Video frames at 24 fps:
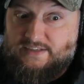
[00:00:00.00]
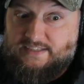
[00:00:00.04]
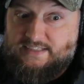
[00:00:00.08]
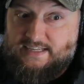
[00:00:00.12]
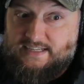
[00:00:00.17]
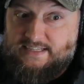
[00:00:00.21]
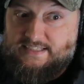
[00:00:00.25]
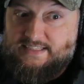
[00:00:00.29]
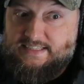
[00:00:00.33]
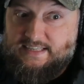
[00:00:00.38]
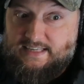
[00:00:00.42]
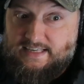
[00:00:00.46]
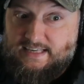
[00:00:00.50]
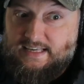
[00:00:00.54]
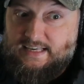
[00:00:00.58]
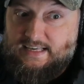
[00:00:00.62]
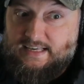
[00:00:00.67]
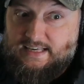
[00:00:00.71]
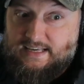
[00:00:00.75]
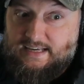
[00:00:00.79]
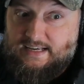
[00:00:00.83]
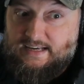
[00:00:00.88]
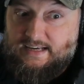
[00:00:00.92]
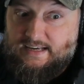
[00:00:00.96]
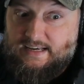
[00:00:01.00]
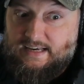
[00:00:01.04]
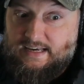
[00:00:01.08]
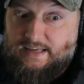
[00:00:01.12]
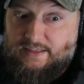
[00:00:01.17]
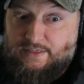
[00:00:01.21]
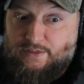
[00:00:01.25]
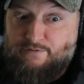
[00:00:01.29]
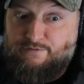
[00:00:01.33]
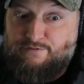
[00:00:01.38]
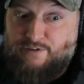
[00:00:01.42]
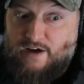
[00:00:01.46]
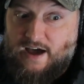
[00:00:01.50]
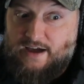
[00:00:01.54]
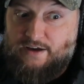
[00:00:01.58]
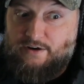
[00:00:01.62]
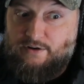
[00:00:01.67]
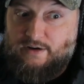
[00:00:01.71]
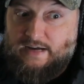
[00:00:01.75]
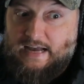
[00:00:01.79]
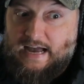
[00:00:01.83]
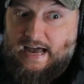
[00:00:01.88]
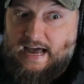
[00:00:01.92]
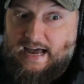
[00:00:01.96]
is the
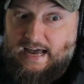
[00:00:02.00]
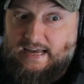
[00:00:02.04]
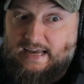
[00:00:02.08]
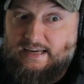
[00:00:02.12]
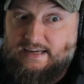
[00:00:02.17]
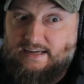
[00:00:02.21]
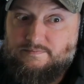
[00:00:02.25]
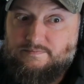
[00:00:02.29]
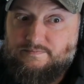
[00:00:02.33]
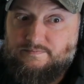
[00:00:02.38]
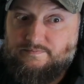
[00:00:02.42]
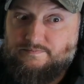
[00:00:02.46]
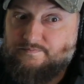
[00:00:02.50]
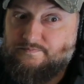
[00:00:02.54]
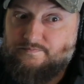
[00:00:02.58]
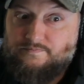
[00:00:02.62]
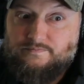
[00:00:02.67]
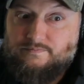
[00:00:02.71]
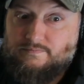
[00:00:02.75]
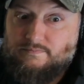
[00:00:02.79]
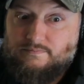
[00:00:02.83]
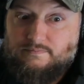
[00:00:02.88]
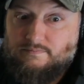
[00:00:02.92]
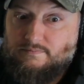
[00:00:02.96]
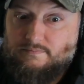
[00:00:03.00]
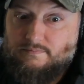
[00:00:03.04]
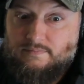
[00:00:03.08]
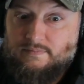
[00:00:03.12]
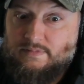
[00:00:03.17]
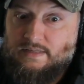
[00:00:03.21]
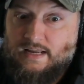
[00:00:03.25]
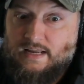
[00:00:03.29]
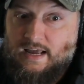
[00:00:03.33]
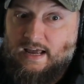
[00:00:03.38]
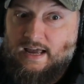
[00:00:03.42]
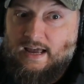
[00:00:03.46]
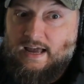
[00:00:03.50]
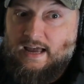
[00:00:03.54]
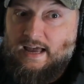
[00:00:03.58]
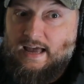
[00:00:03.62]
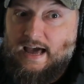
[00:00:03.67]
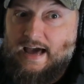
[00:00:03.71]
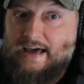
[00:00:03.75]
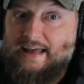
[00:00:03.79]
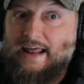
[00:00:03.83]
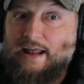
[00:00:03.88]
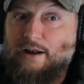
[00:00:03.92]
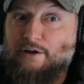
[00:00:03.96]
final guy.
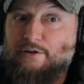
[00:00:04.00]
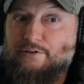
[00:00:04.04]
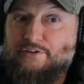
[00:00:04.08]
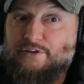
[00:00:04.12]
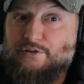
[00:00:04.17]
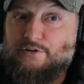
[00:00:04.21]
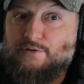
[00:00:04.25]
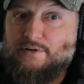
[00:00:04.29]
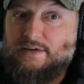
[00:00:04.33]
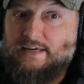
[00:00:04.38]
And I don't think you could